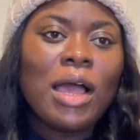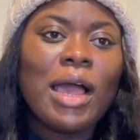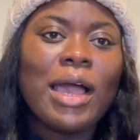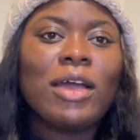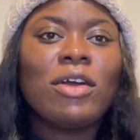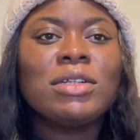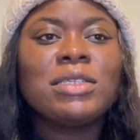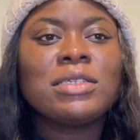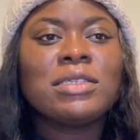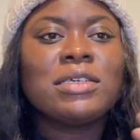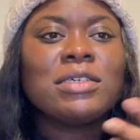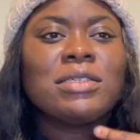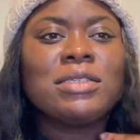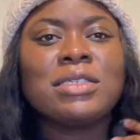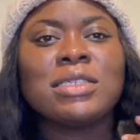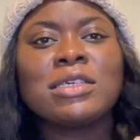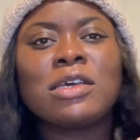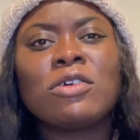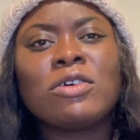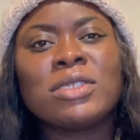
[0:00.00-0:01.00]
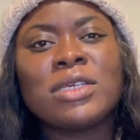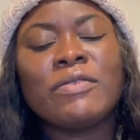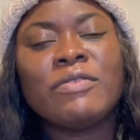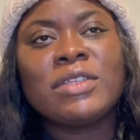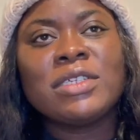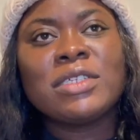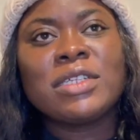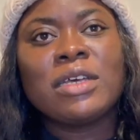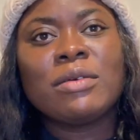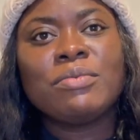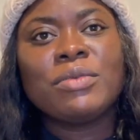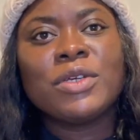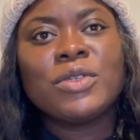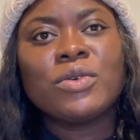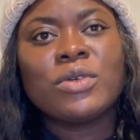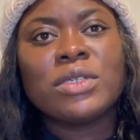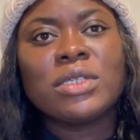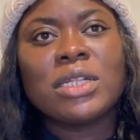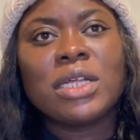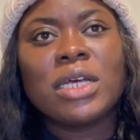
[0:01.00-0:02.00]
I got it at a discount because everything I paid
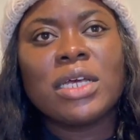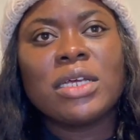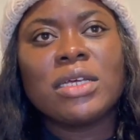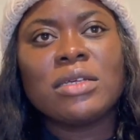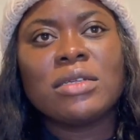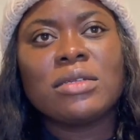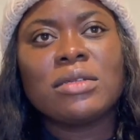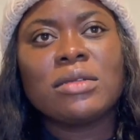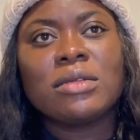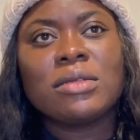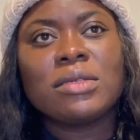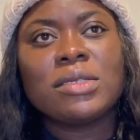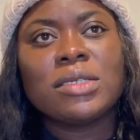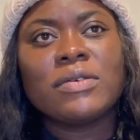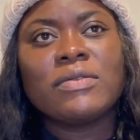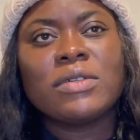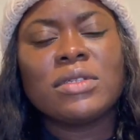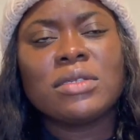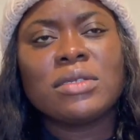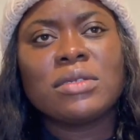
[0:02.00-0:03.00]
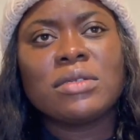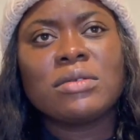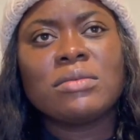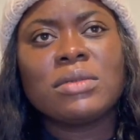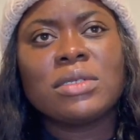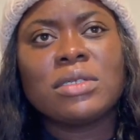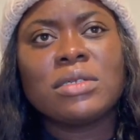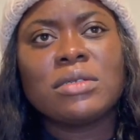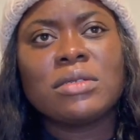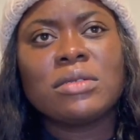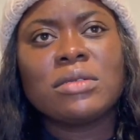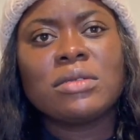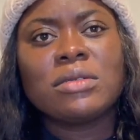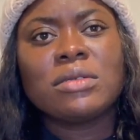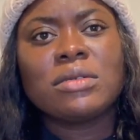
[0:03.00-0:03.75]
was like 70 something.